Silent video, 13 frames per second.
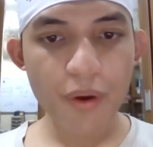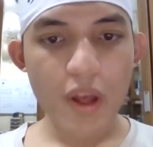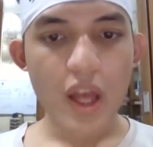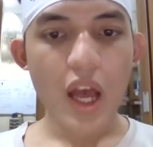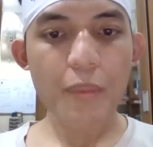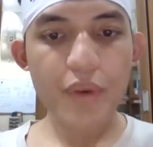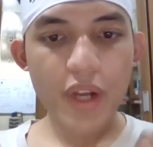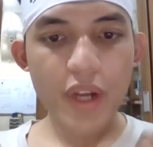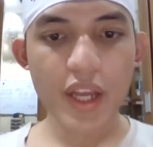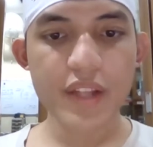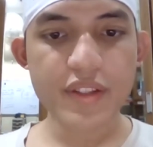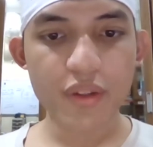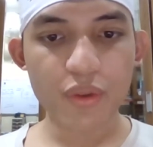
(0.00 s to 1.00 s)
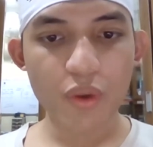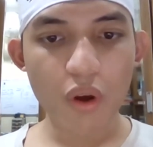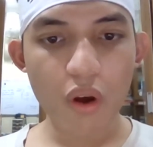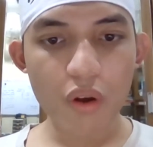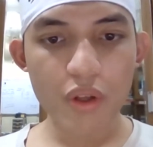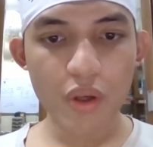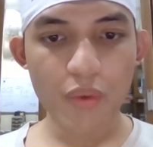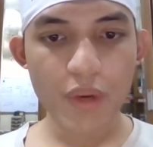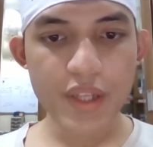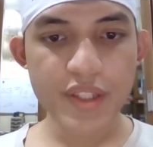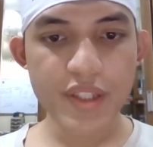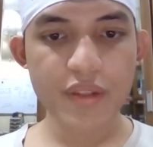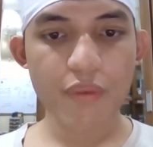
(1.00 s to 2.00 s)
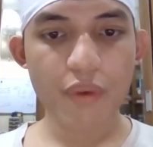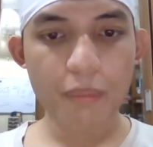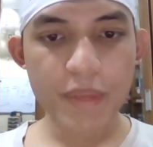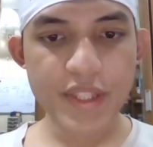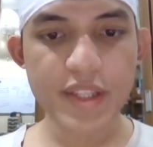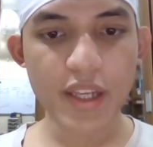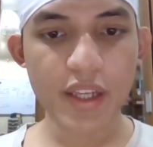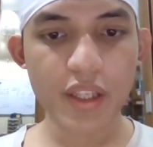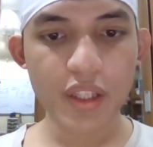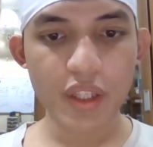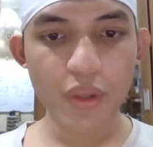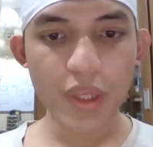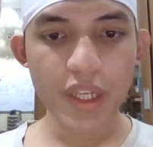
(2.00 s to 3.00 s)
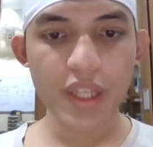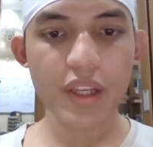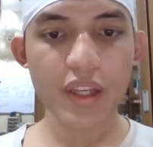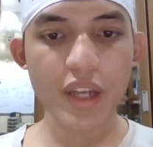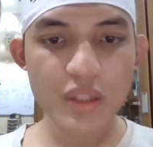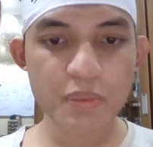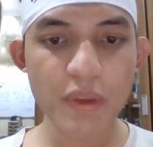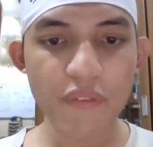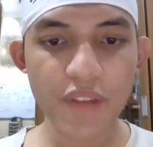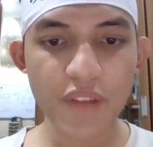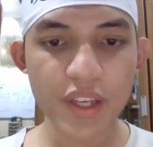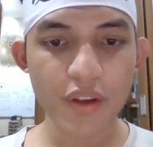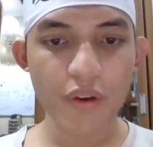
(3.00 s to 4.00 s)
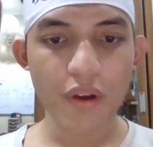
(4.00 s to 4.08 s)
I'm gonna answer to all your questions from my second Q&A announcement video.